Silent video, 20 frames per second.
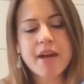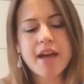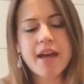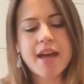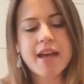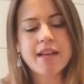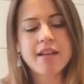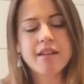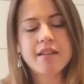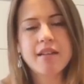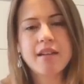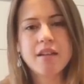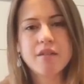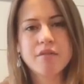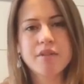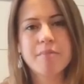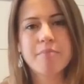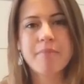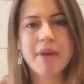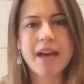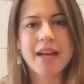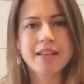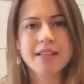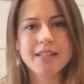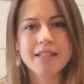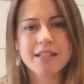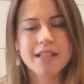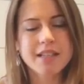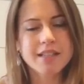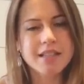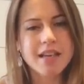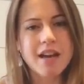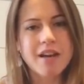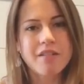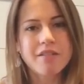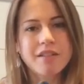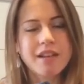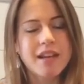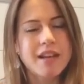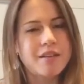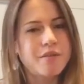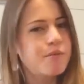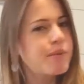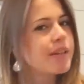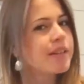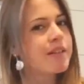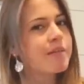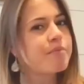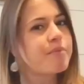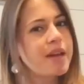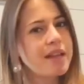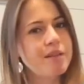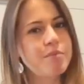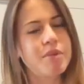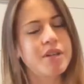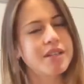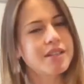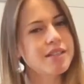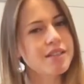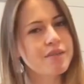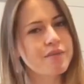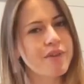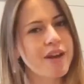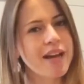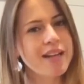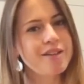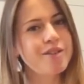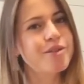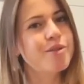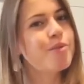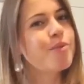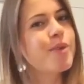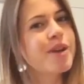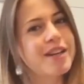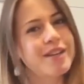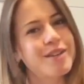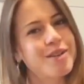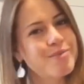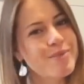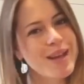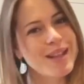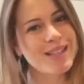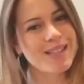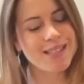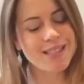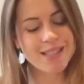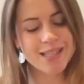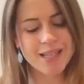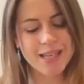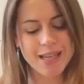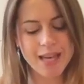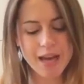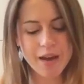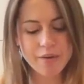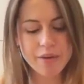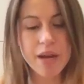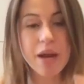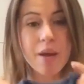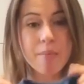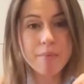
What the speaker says: And you know, the belly sticks out, and when the belly buttons are fine, you don't want their bellies sticking out.